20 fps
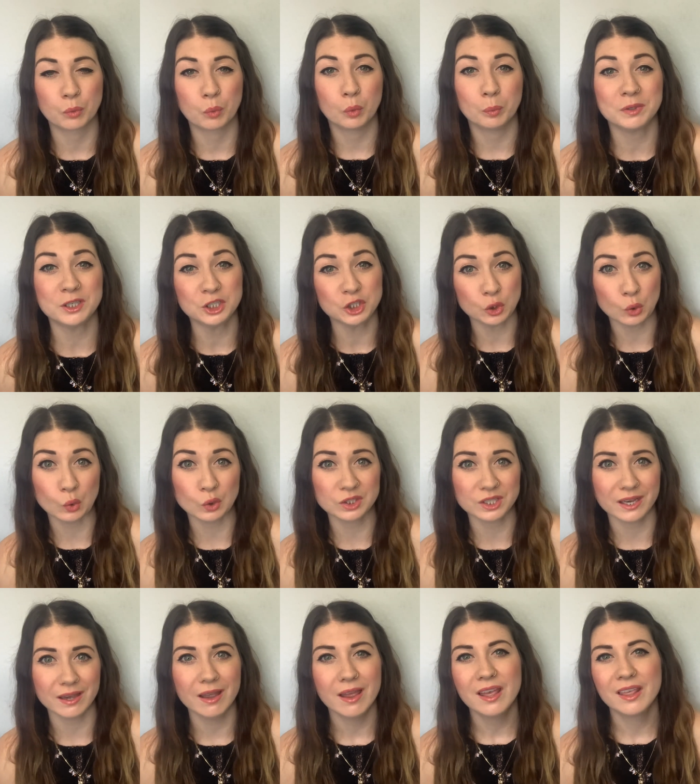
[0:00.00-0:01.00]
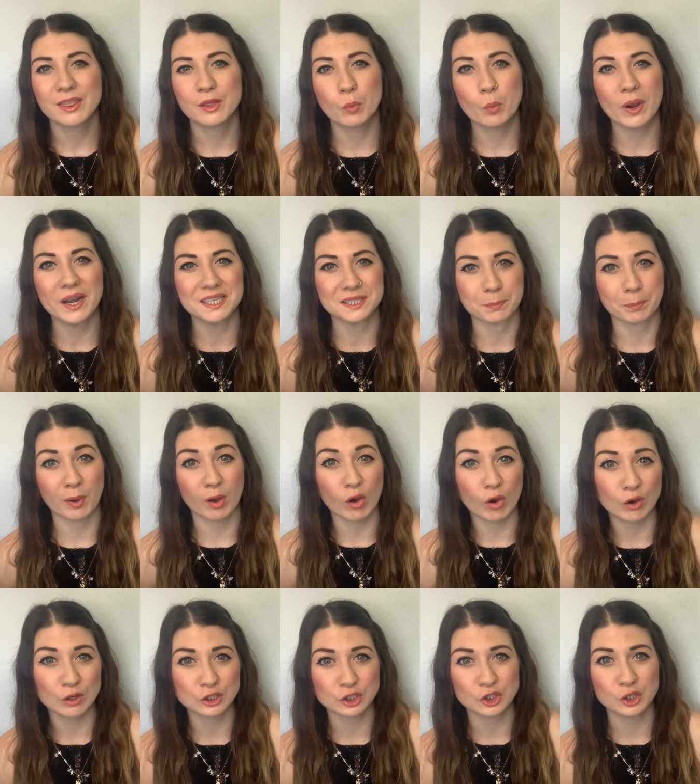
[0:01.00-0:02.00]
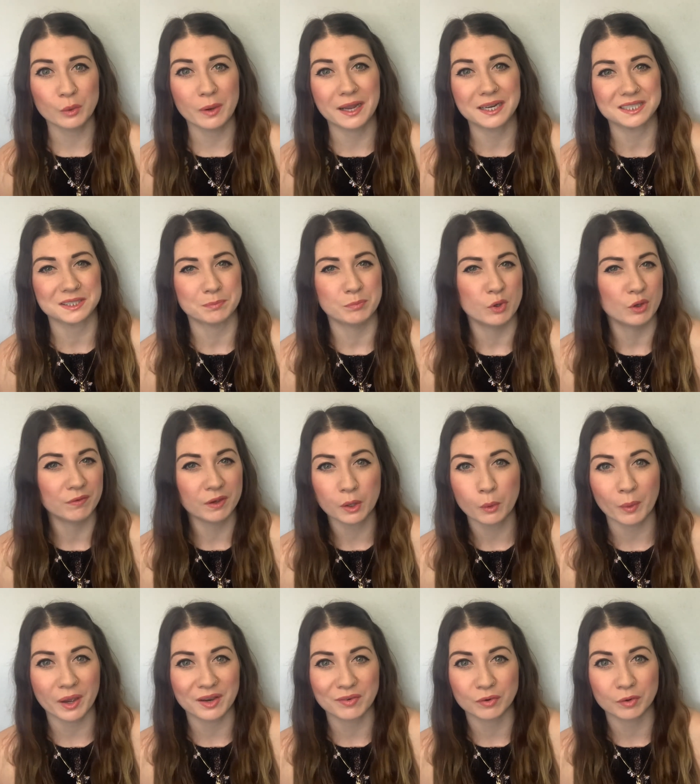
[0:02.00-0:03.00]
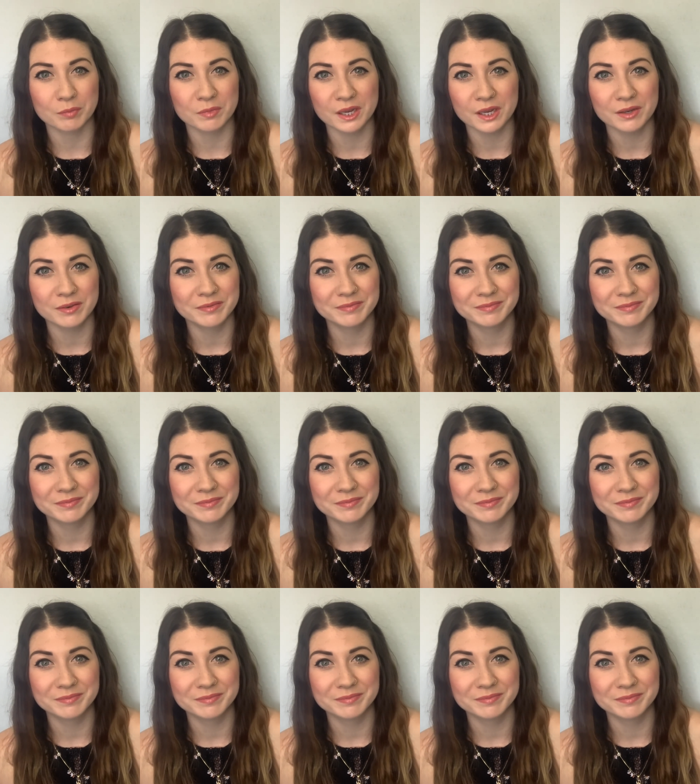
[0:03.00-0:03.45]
will be shorter than when it's past you and is moving away from you.